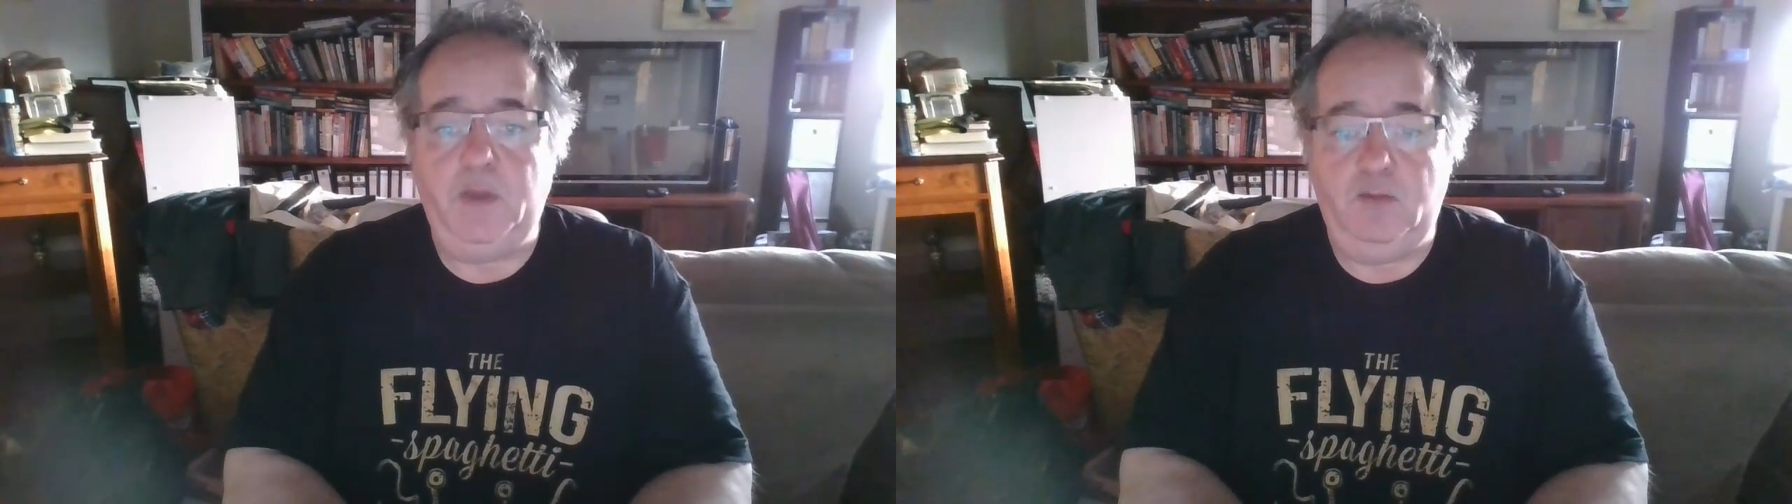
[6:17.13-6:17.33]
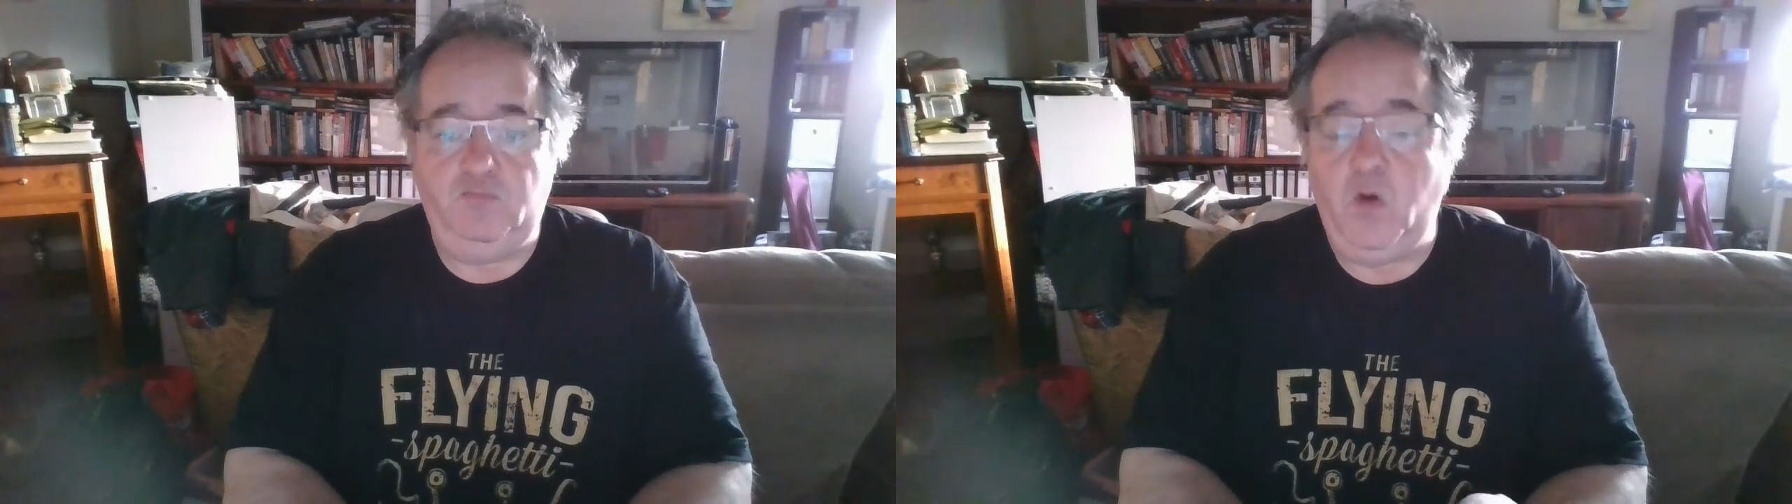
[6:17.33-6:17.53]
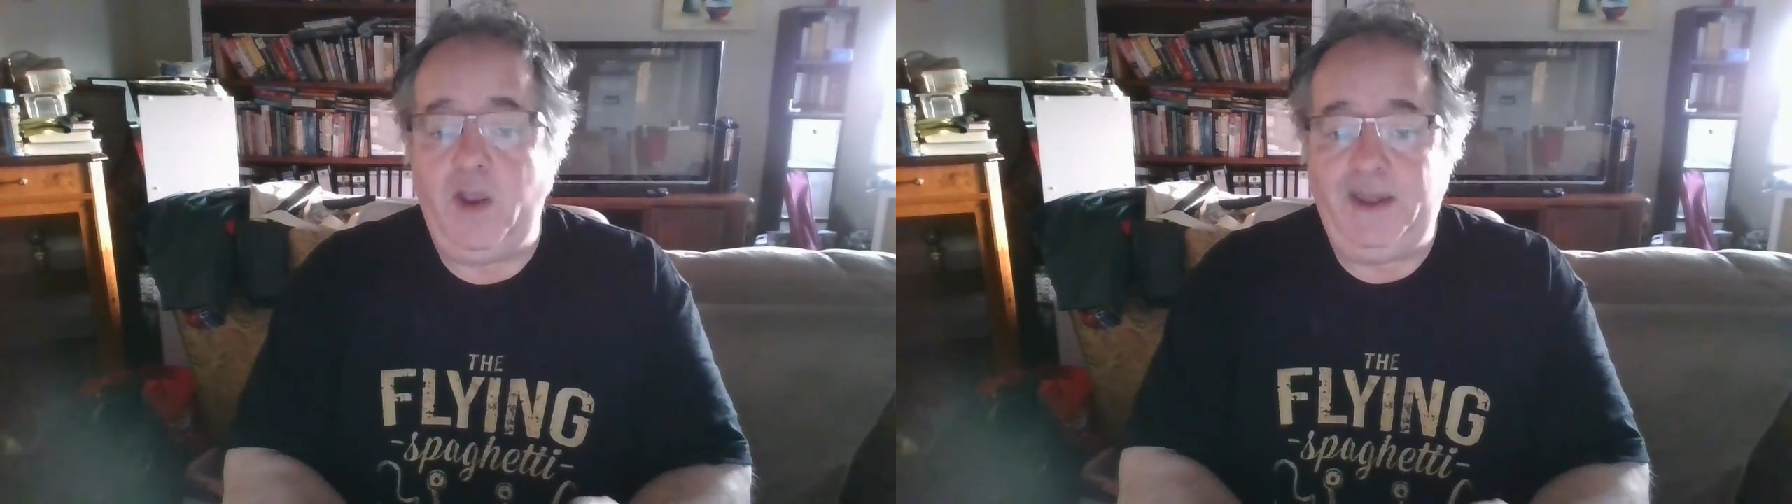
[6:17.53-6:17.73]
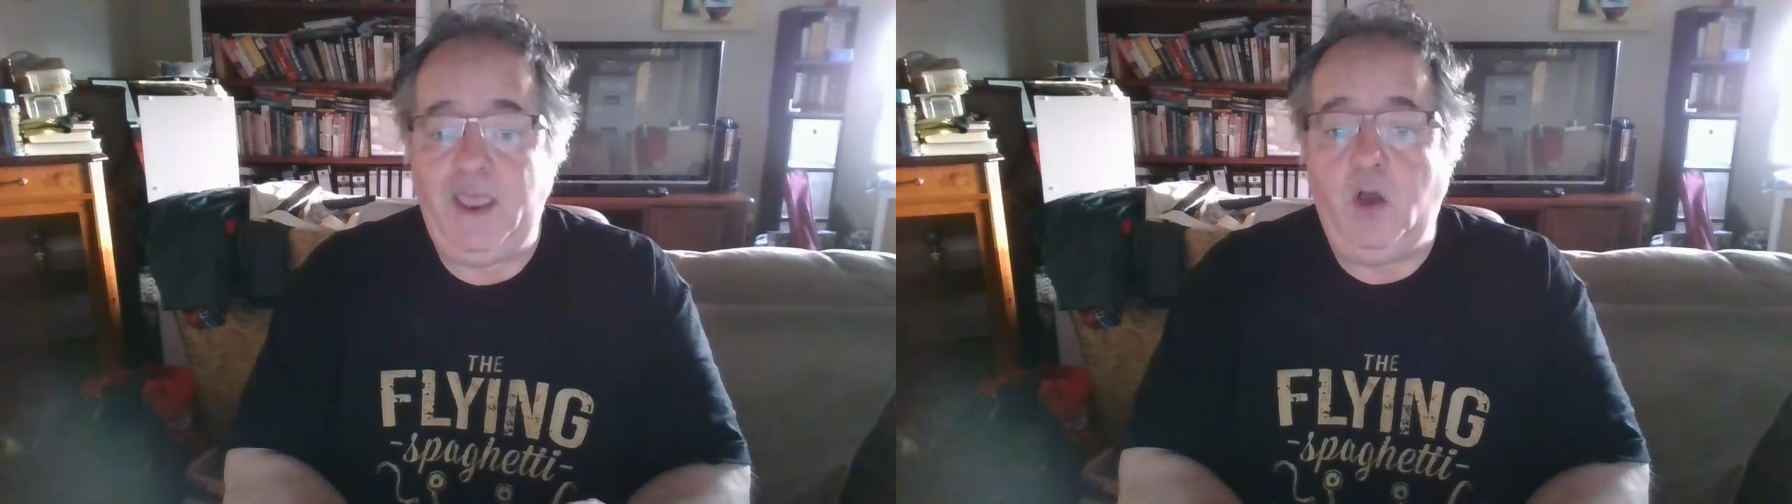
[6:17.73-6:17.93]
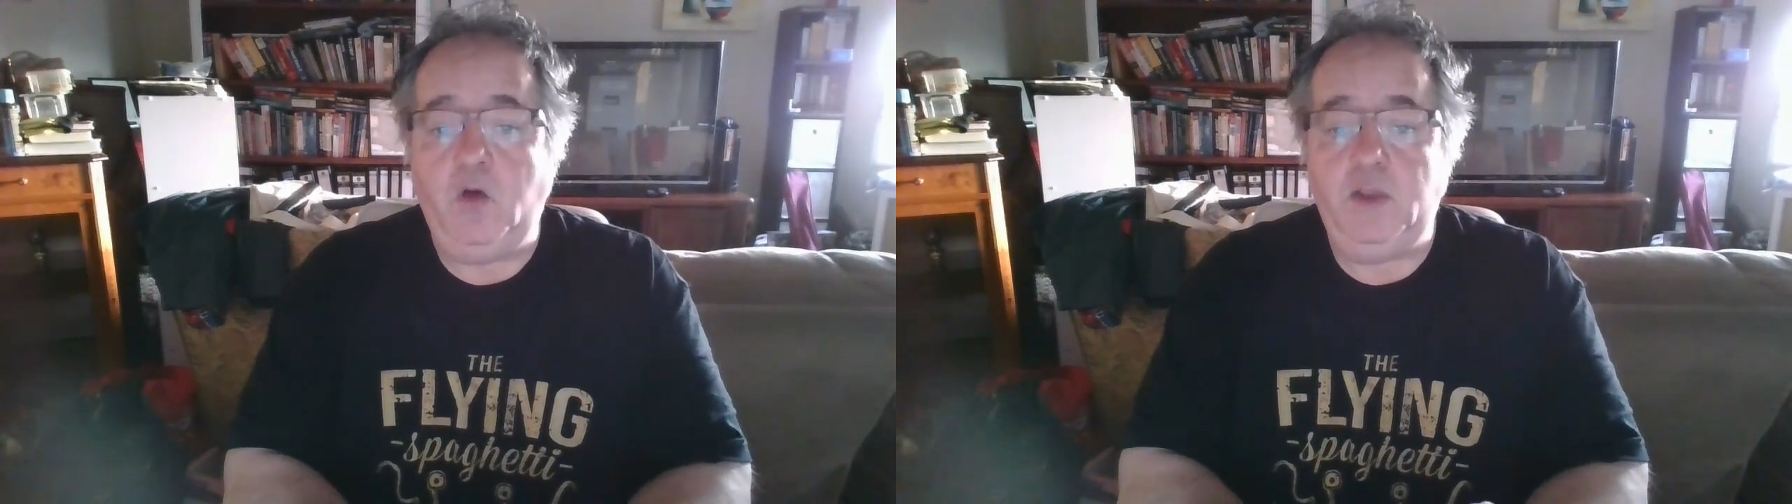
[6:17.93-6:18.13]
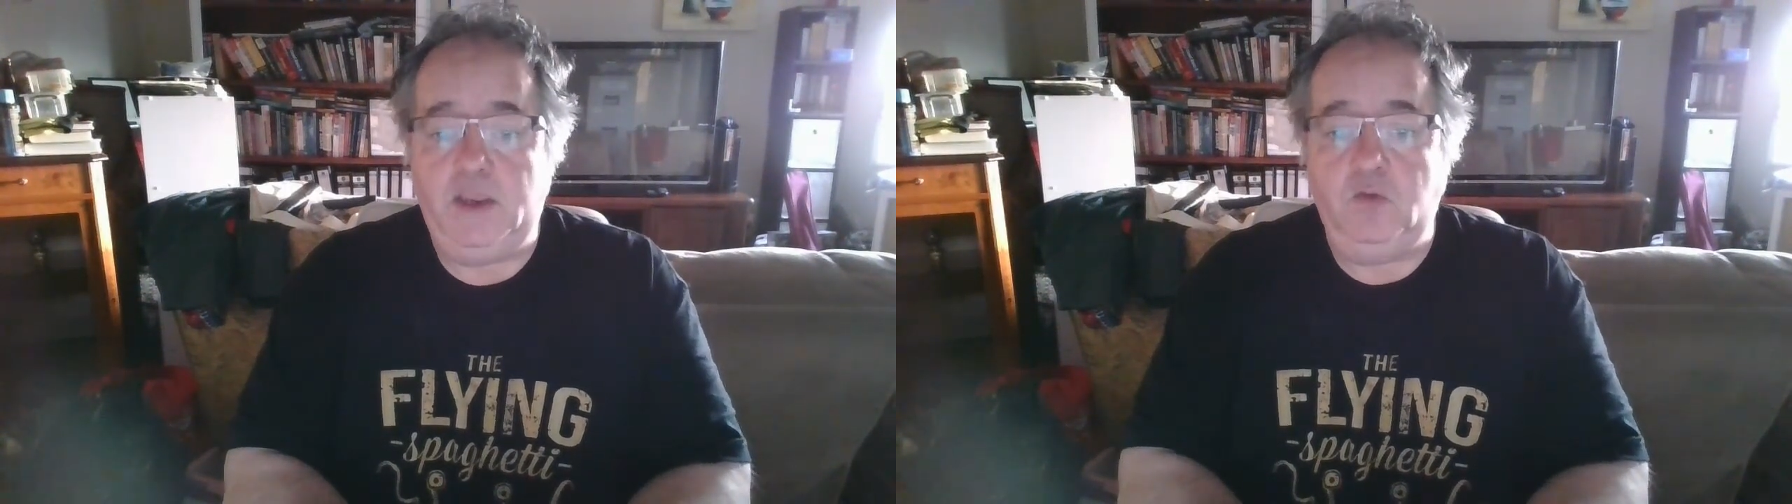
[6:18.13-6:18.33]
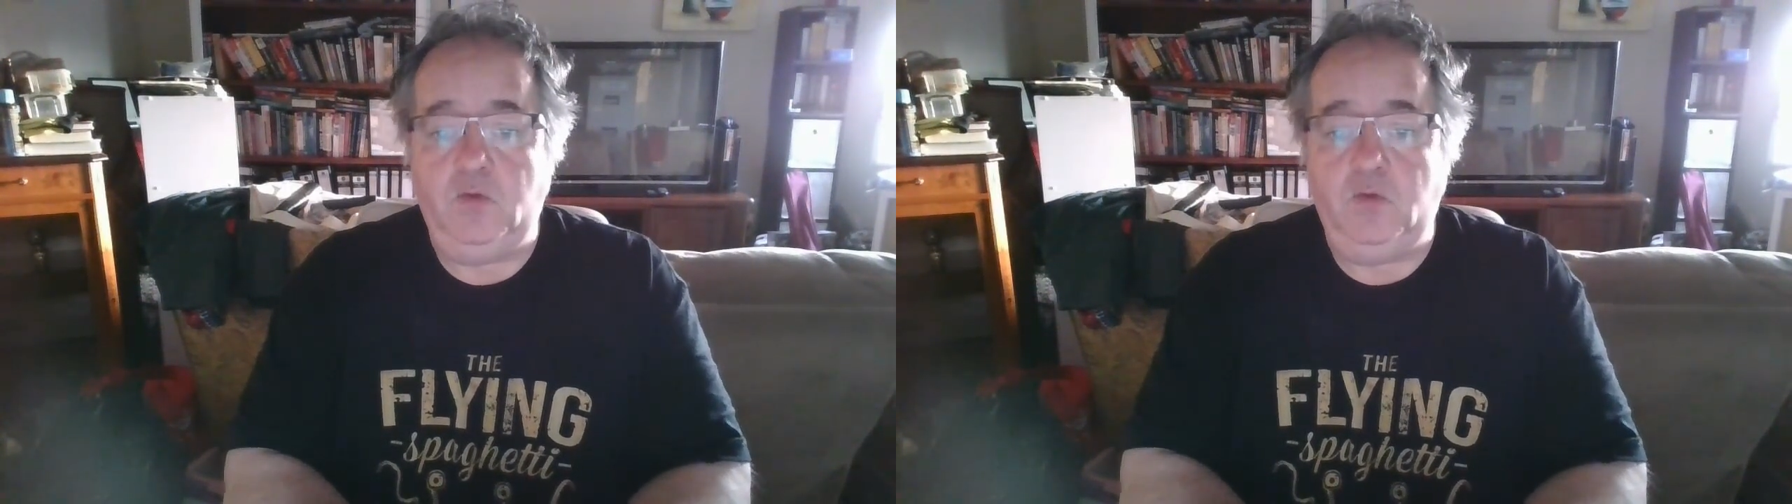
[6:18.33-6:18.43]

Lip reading: but right now,